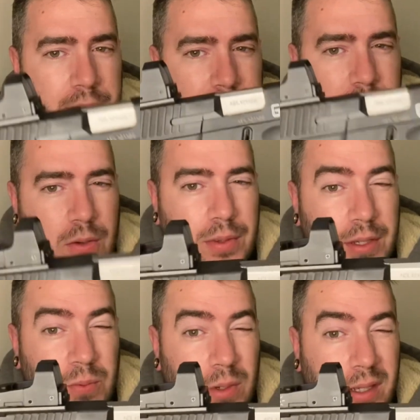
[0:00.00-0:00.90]
so
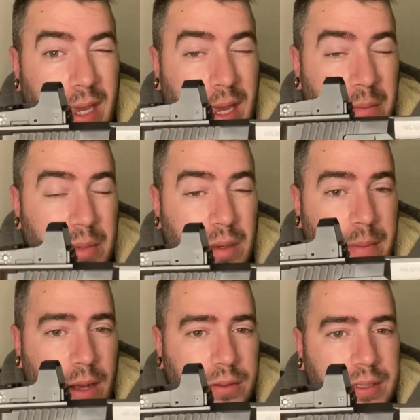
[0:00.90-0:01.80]
this one can't be
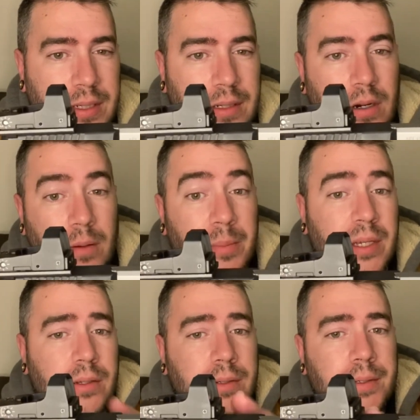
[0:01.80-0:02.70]
mounted or
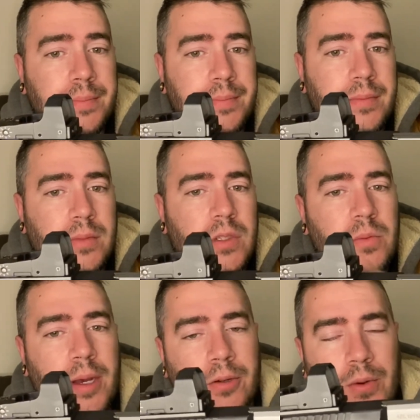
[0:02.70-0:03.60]
milled to
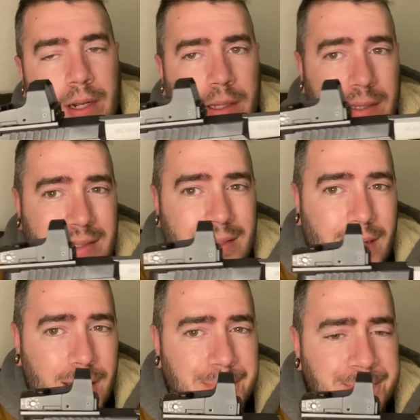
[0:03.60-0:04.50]
mount directly to the
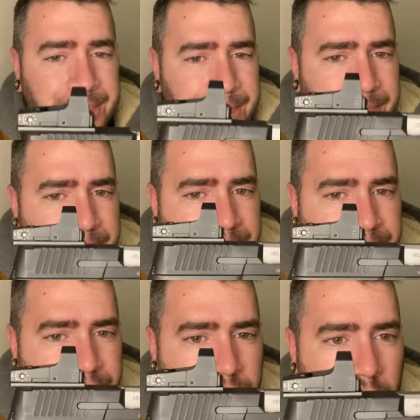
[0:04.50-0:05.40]
slide.
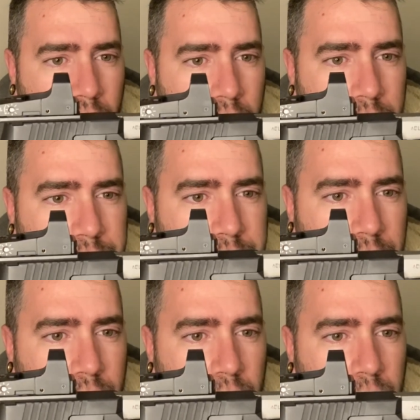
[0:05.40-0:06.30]

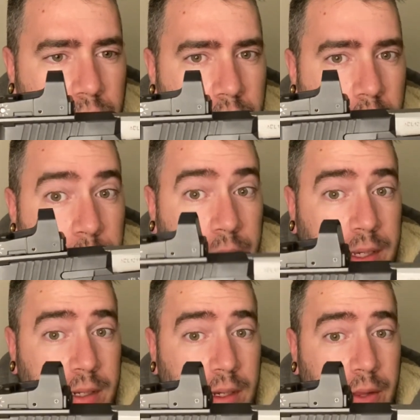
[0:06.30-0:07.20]
So I'm looking
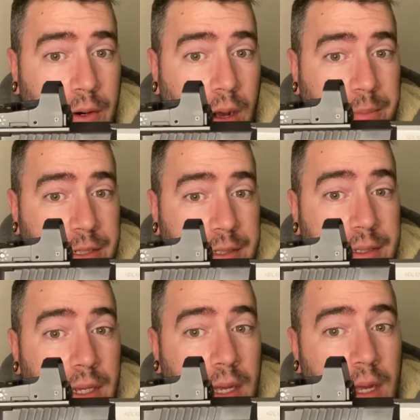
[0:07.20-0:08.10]
into other options,
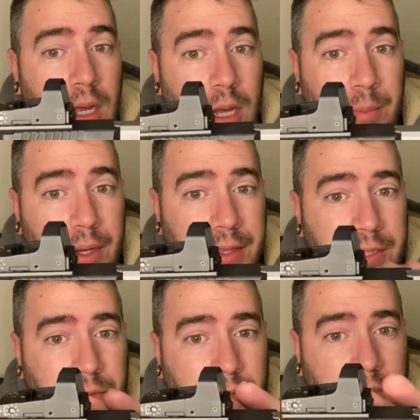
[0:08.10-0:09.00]
but this
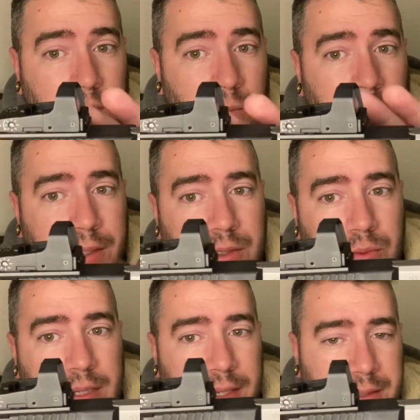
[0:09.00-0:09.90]
was a good way to
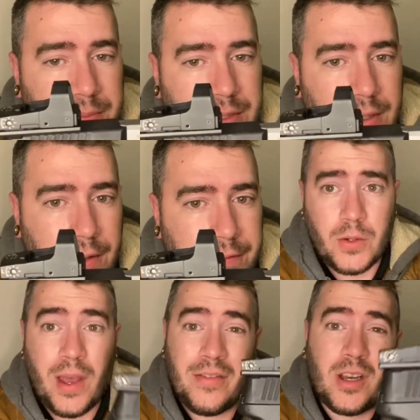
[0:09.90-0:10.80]
test some stuff.
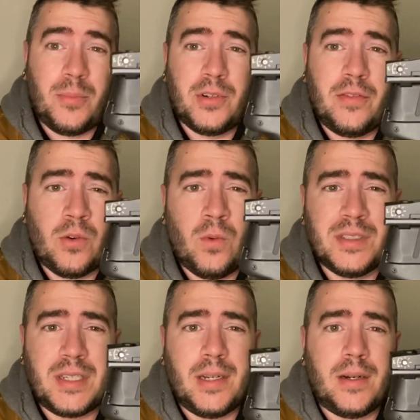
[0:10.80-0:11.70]
I have a couple different
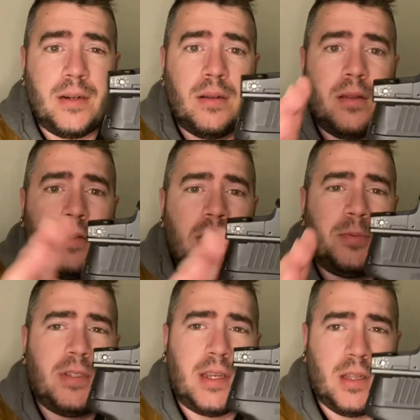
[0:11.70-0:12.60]
ones here. This
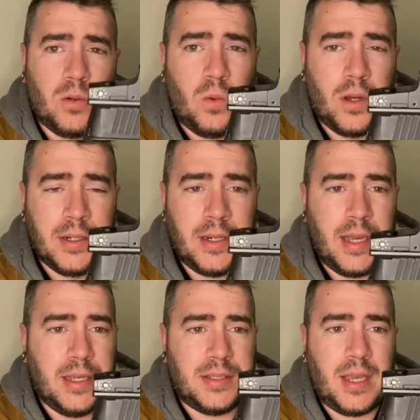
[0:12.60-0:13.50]
particular one is